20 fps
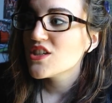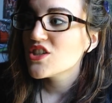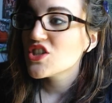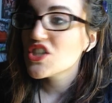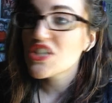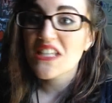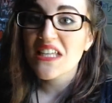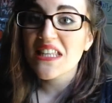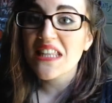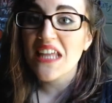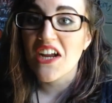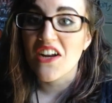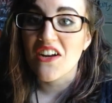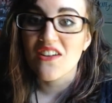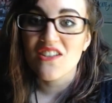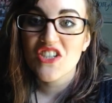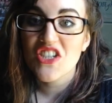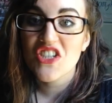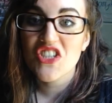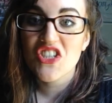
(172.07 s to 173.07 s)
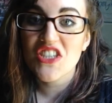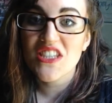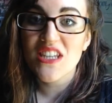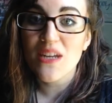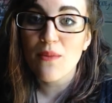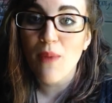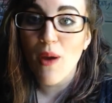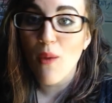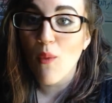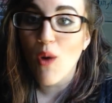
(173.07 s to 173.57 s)
she's in there. She's just
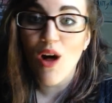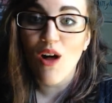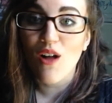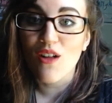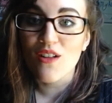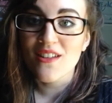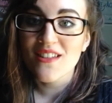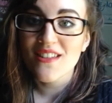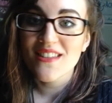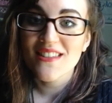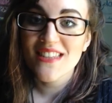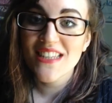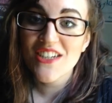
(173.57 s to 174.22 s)
in my wall,